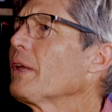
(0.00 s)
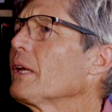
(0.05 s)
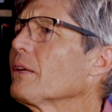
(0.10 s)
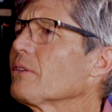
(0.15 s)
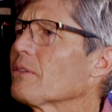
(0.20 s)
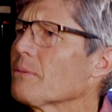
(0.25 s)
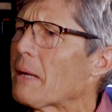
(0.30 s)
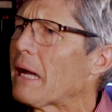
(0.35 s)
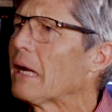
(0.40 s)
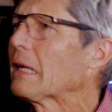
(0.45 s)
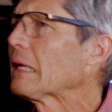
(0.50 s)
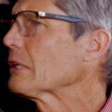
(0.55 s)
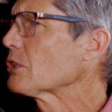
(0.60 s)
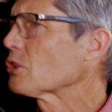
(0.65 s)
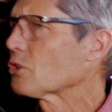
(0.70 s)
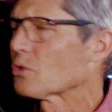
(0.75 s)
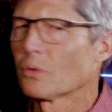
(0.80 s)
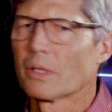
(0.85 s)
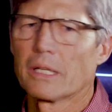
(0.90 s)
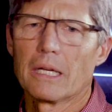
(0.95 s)
things about
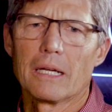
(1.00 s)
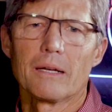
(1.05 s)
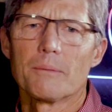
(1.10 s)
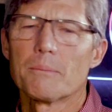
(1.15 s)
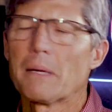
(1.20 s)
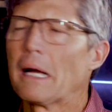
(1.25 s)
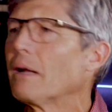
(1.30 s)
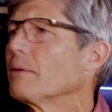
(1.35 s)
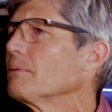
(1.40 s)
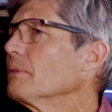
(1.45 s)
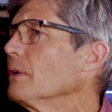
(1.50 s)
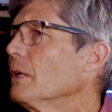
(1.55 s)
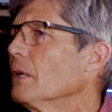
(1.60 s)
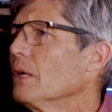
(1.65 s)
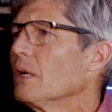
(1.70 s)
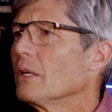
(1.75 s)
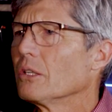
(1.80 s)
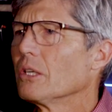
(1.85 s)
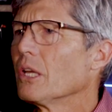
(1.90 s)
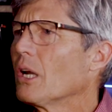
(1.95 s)
history and about,
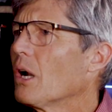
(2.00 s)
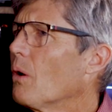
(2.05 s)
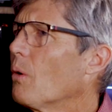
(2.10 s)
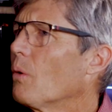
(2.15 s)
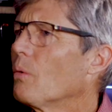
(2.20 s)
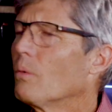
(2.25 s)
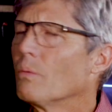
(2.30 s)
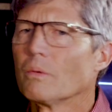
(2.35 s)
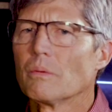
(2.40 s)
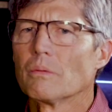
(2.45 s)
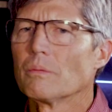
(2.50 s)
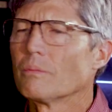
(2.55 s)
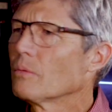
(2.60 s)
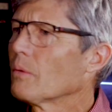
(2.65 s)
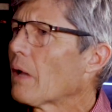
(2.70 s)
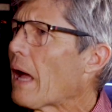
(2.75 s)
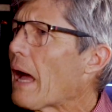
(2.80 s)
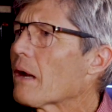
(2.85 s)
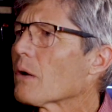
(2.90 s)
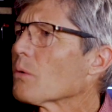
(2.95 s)

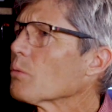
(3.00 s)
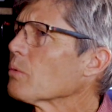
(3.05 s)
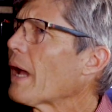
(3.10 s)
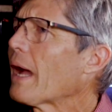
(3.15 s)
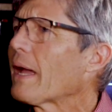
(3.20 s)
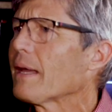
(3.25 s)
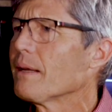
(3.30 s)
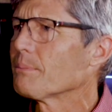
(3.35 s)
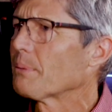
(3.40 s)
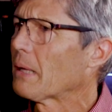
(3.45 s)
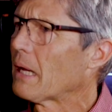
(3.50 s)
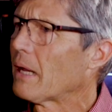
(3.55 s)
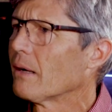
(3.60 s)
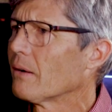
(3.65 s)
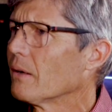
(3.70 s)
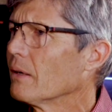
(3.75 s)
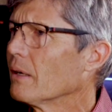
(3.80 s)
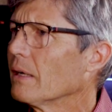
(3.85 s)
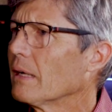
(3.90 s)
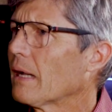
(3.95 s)
how to write
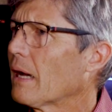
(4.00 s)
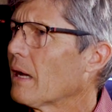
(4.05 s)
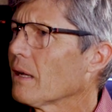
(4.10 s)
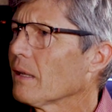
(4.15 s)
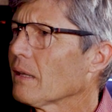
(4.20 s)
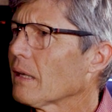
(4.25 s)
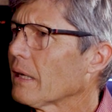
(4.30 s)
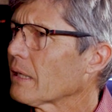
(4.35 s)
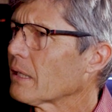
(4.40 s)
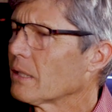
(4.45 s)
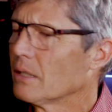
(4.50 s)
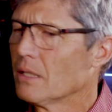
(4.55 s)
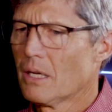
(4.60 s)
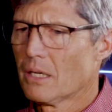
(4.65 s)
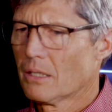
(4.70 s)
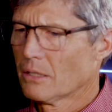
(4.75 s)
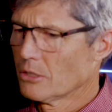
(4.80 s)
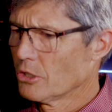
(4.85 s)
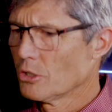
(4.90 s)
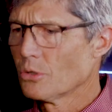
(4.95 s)
better and how to
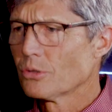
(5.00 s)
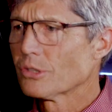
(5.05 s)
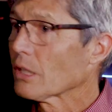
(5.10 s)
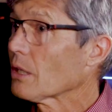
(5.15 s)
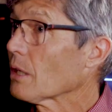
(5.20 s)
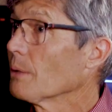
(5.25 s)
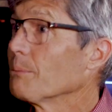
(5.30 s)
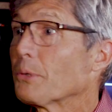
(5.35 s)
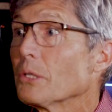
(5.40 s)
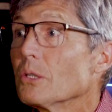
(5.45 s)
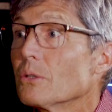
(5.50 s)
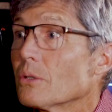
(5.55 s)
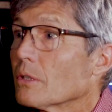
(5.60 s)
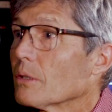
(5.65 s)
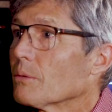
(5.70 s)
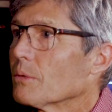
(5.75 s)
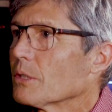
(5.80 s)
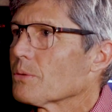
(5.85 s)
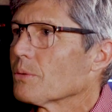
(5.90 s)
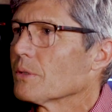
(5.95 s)
use a
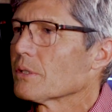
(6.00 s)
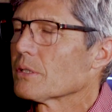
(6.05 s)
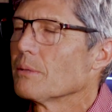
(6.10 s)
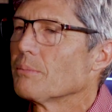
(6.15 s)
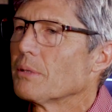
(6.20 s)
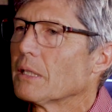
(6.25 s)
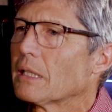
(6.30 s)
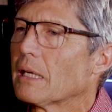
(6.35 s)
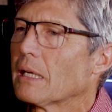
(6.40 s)
computer, which was the